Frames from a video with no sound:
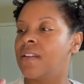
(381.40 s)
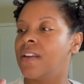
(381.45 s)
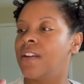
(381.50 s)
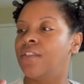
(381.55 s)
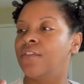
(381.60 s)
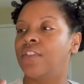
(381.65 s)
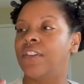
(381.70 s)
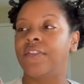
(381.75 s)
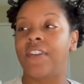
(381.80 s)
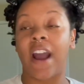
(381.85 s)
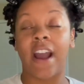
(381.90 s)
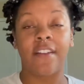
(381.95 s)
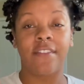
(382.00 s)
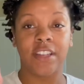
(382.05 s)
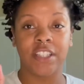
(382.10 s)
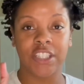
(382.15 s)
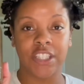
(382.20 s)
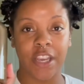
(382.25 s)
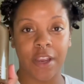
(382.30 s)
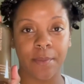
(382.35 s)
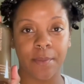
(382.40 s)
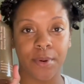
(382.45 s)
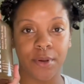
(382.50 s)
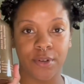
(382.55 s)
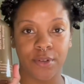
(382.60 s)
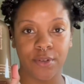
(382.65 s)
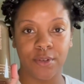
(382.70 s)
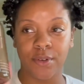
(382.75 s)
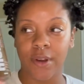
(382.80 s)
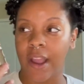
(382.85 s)
Reviving
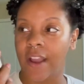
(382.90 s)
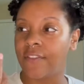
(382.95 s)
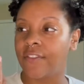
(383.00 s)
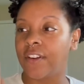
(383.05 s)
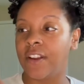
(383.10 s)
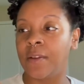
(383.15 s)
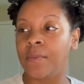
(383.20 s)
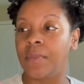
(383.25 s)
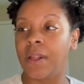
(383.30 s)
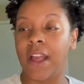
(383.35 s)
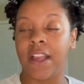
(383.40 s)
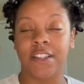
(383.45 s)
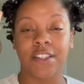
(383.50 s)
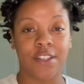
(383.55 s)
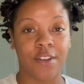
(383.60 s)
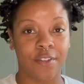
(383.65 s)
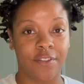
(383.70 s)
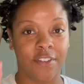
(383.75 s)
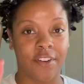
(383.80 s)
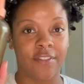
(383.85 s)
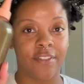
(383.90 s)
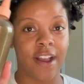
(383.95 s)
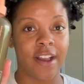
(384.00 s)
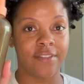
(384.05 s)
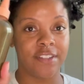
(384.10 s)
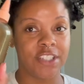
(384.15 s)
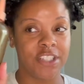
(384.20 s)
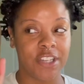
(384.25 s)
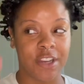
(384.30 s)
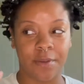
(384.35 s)
Shampoo, African Black Soap
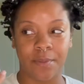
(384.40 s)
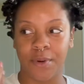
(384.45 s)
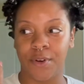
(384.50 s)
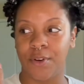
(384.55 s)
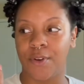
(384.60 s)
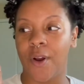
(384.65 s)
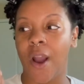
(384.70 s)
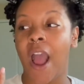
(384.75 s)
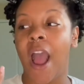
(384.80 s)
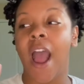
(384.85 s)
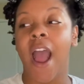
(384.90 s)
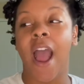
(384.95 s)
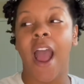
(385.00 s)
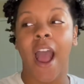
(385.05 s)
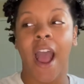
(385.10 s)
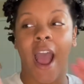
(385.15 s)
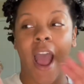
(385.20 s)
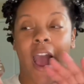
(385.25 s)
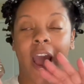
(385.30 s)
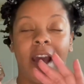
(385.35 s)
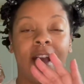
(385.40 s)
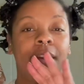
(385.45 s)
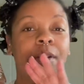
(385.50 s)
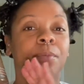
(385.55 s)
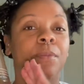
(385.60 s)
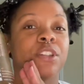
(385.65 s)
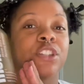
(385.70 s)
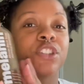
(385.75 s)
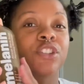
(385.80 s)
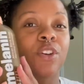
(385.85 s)
Reviving Shampoo. I
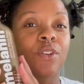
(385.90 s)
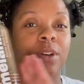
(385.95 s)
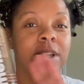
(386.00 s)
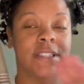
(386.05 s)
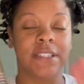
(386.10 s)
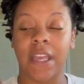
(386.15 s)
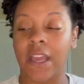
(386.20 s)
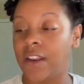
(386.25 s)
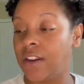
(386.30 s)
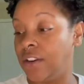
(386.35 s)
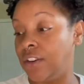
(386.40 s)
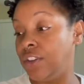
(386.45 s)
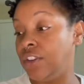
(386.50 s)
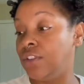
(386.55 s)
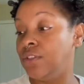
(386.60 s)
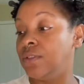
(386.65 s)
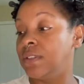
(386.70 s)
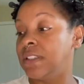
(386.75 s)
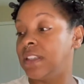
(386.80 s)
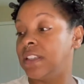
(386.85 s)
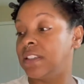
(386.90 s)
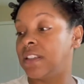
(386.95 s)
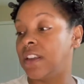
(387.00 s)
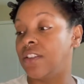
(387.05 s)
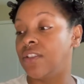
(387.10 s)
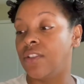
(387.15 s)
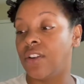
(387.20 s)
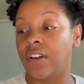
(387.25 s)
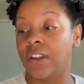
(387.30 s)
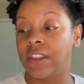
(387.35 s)
am so excited to use this,
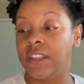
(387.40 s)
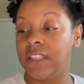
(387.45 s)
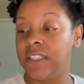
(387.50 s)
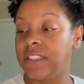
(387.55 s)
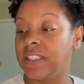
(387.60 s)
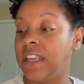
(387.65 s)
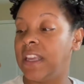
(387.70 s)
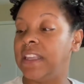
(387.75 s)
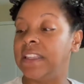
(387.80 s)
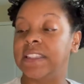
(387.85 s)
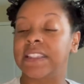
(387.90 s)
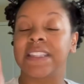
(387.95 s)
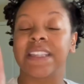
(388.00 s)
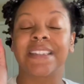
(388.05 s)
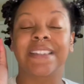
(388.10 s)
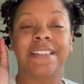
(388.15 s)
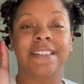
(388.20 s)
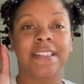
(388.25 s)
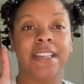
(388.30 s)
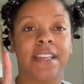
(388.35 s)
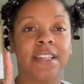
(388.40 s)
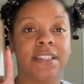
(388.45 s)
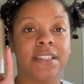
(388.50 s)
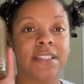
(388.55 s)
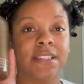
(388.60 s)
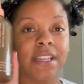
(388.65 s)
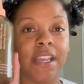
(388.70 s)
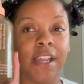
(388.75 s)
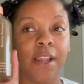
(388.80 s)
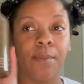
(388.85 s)
and y'all, this is
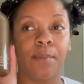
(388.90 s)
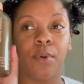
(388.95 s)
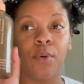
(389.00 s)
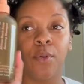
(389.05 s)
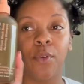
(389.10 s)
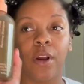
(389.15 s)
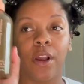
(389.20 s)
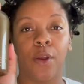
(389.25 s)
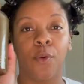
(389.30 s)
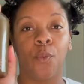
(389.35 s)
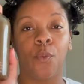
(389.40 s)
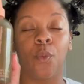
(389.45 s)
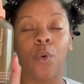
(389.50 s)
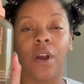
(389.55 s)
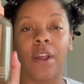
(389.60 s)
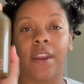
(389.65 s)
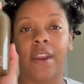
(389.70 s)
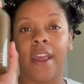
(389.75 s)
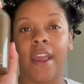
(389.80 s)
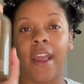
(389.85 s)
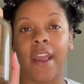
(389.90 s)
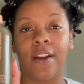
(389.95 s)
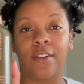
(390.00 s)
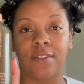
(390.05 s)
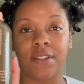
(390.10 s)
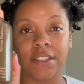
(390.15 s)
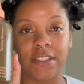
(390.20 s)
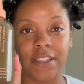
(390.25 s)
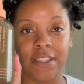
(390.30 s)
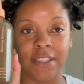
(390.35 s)
16.1
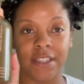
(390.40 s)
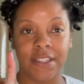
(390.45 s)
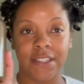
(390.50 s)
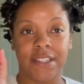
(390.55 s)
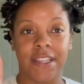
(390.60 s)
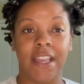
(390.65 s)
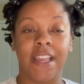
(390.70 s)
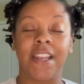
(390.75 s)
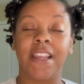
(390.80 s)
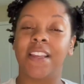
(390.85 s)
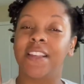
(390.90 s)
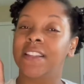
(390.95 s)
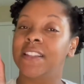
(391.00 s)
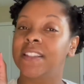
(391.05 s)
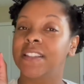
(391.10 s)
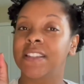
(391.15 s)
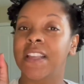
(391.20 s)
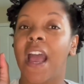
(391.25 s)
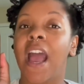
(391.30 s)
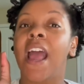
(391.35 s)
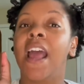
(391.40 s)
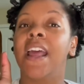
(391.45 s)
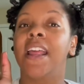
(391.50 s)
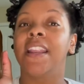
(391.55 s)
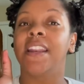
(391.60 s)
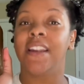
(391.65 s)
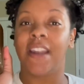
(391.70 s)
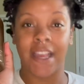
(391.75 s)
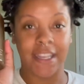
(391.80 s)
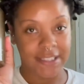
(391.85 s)
ounces. It is
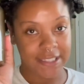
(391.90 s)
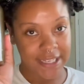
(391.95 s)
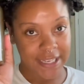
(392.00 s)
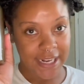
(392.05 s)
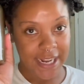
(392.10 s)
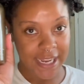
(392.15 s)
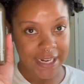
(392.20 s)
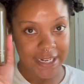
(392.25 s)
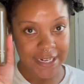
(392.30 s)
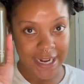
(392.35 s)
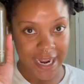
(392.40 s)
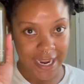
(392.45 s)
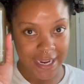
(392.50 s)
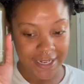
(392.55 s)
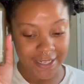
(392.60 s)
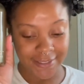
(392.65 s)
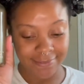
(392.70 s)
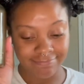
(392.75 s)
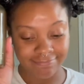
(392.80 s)
$19.99,